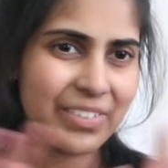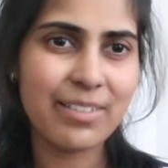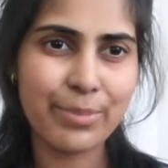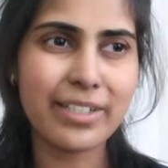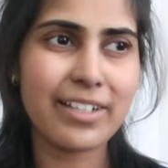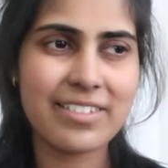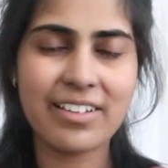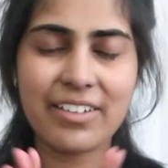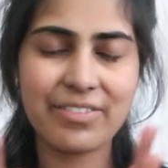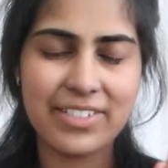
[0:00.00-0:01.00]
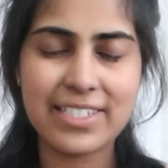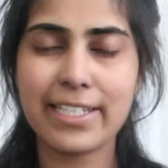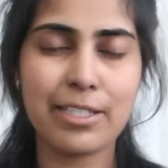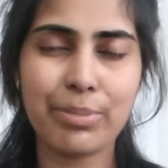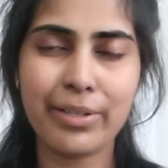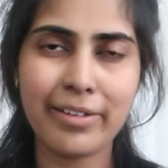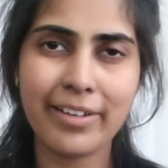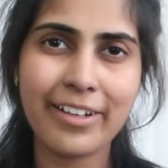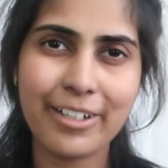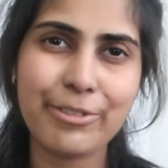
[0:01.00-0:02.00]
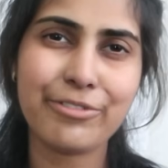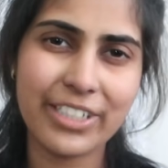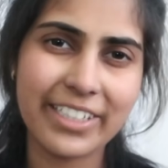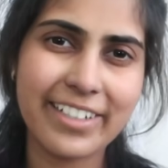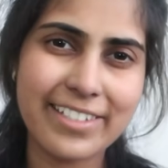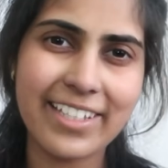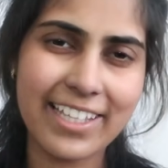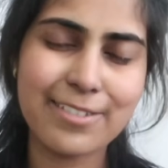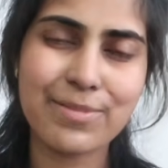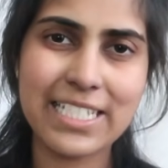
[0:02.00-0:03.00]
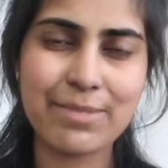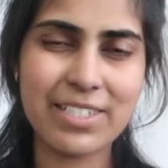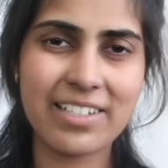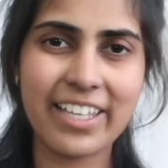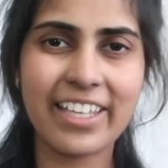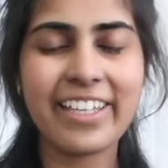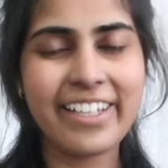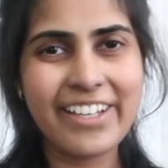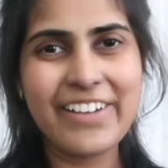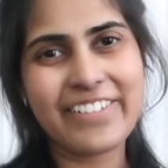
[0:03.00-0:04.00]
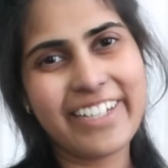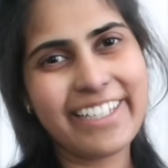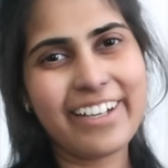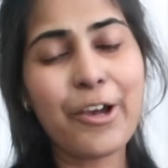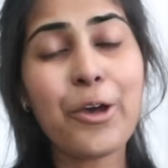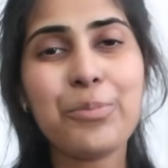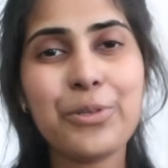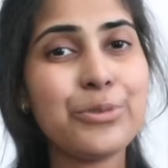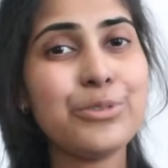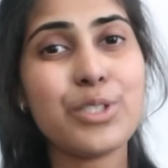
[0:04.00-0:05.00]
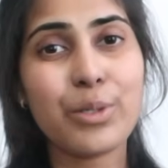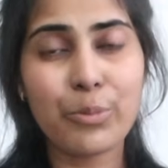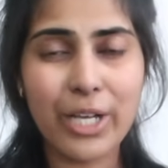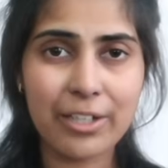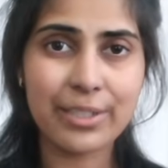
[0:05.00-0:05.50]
it'd be nice to kind of sleep. It'd be really nice to get some sleep tonight. Right, I hope you're all doing well